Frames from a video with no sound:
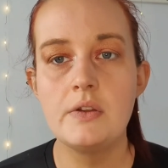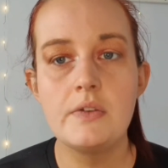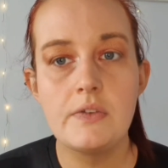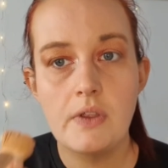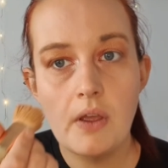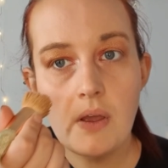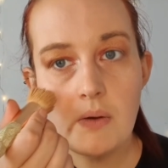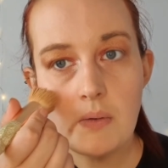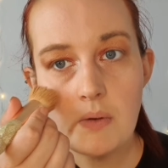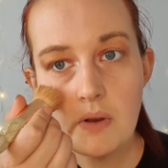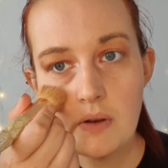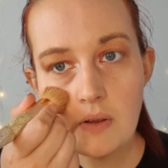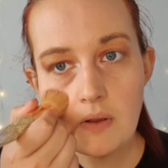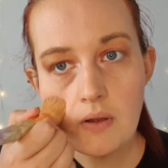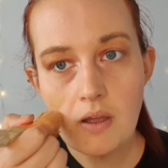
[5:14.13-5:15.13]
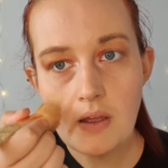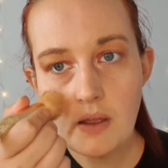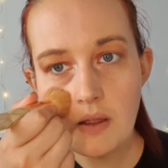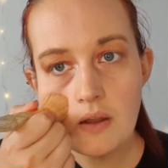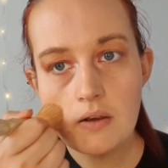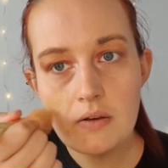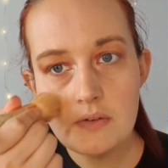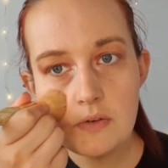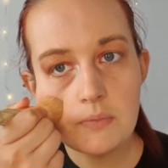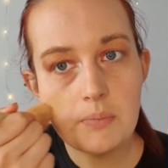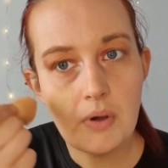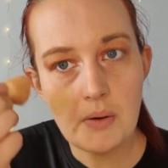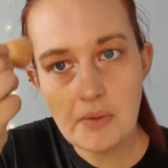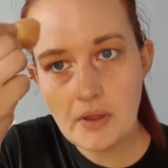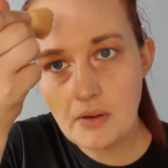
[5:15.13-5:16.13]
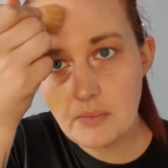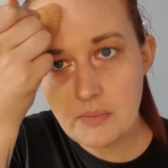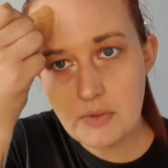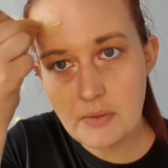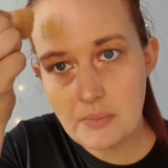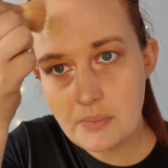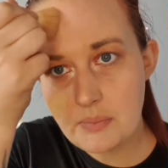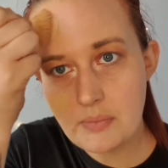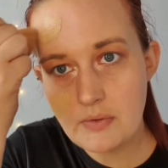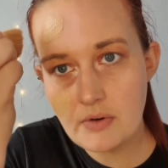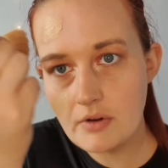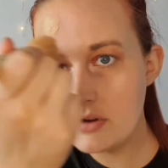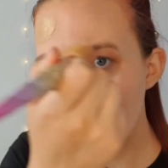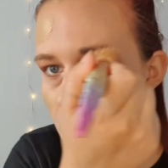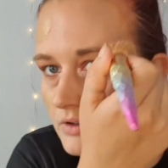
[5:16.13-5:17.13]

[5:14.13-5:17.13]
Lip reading: So I'm going to go ahead and just pop that on with a brush.